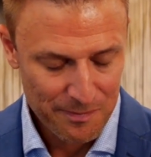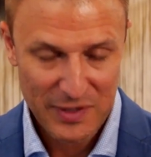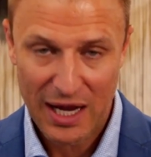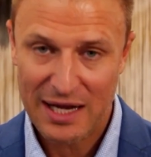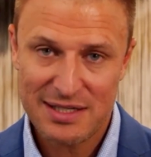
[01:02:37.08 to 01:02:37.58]

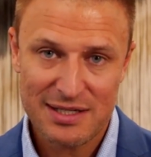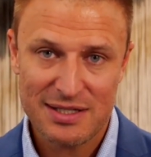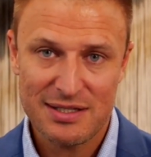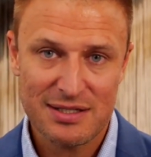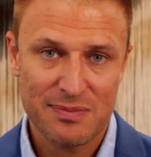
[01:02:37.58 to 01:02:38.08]
guys, this
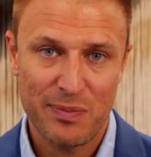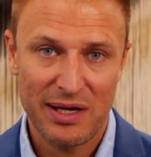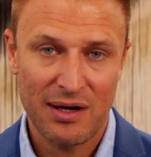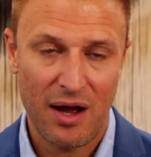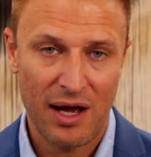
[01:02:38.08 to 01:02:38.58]
has
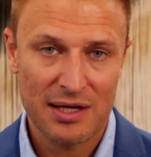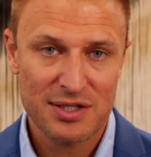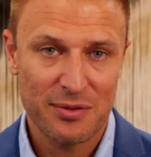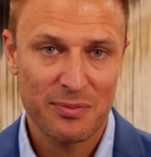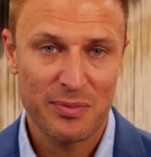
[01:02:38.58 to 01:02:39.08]
been
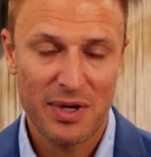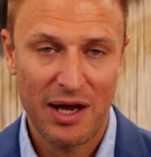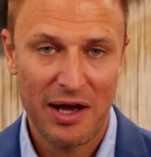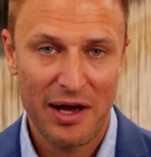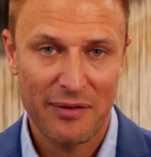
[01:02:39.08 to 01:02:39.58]
awesome.
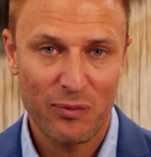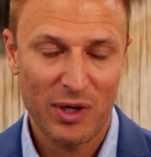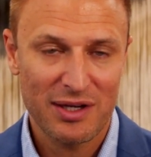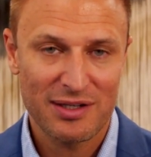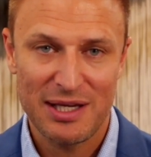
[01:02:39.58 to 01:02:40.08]
We
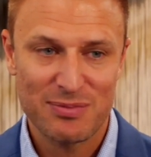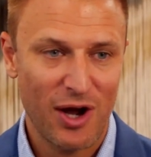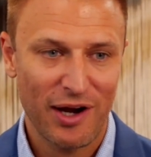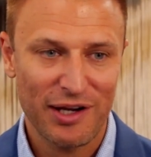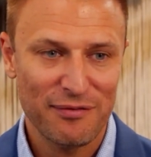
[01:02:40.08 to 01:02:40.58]
could keep
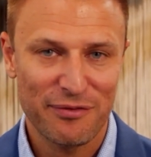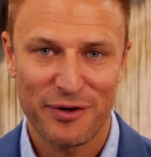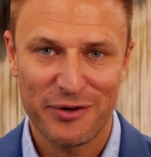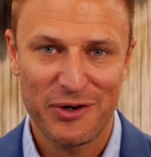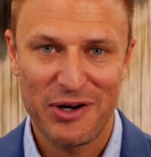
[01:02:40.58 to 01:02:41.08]
talking
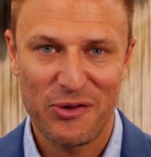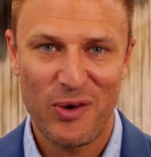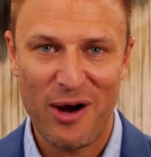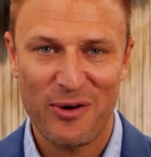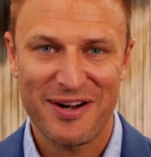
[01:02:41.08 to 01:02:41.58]
for another
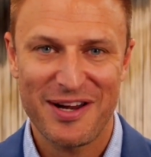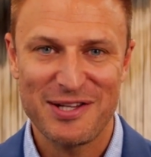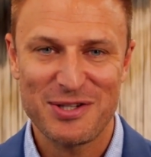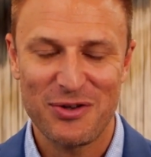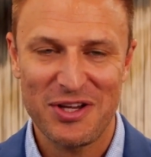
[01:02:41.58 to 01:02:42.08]
hour
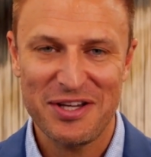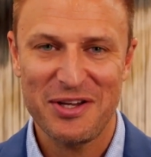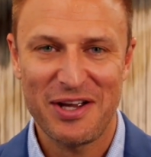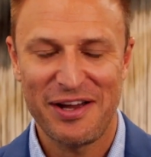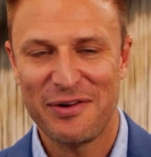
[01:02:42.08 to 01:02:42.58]
easily,
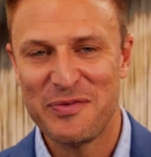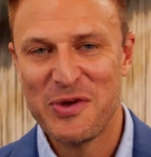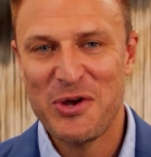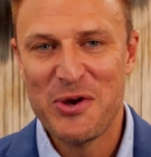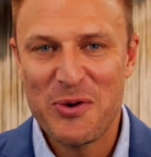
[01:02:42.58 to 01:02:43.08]

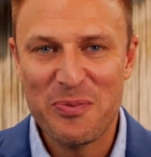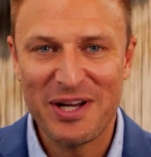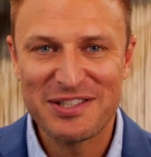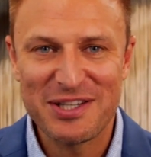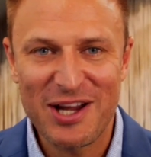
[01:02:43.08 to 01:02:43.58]

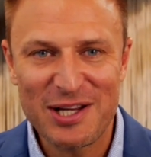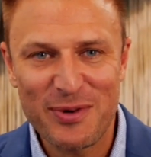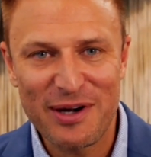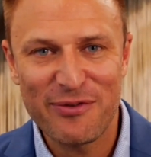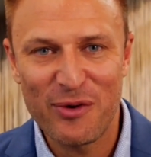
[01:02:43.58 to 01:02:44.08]
but are you guys
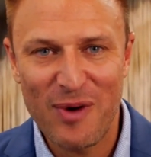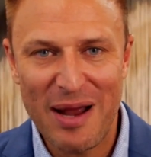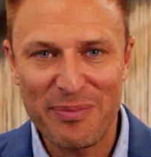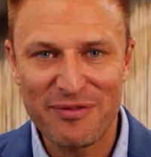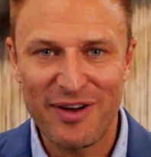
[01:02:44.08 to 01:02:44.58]
ready for the
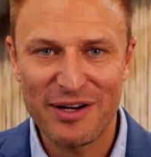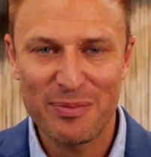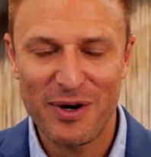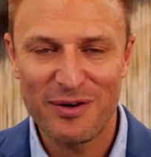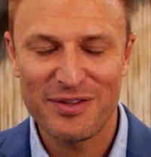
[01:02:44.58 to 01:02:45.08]
rapid fire
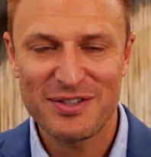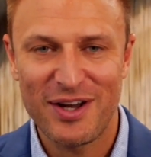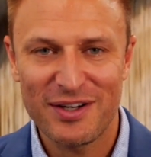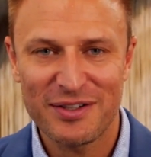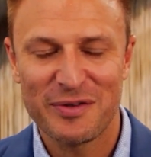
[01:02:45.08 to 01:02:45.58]
part of the talk?